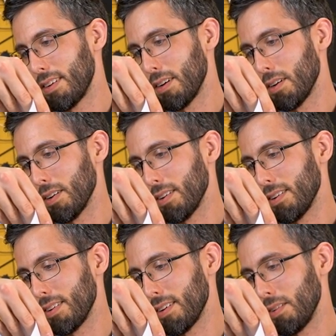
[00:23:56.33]
a,
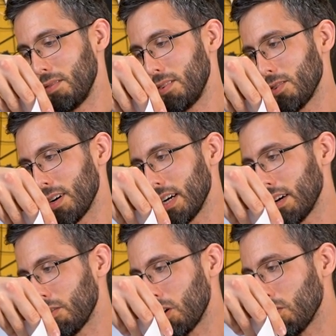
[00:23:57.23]
a drawing
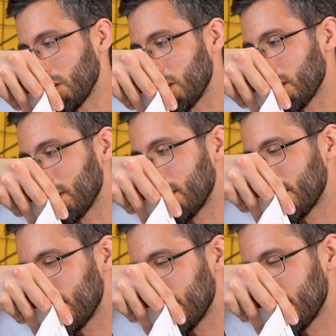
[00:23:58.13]
of a gorg...
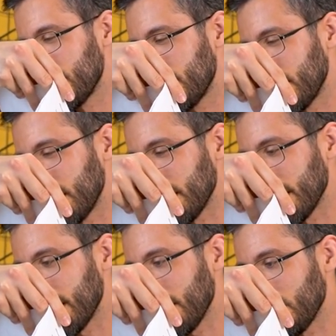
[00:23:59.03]
I,
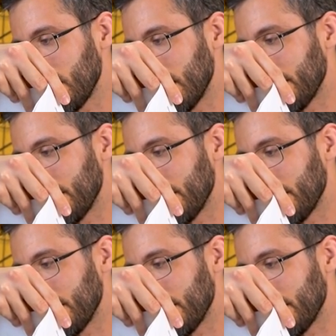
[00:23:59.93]
I can't read